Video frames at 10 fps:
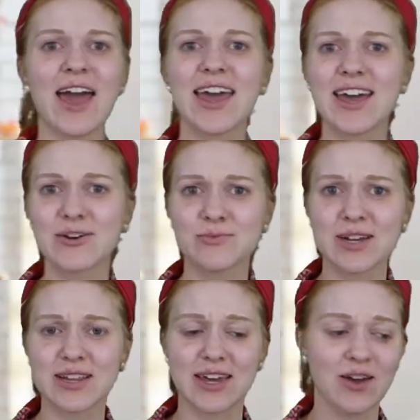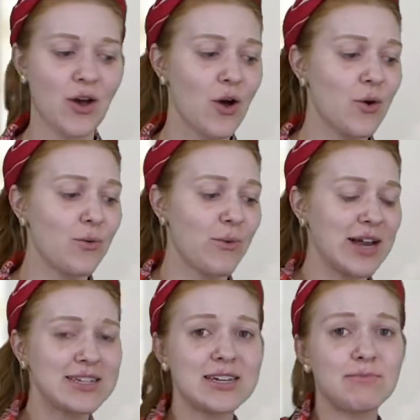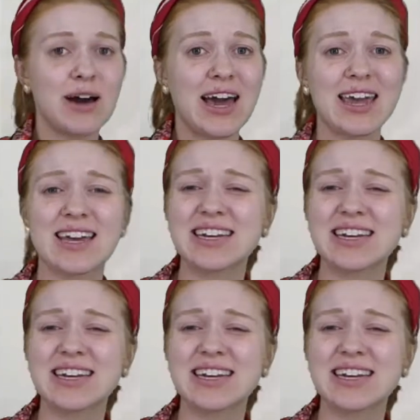And really, when did buying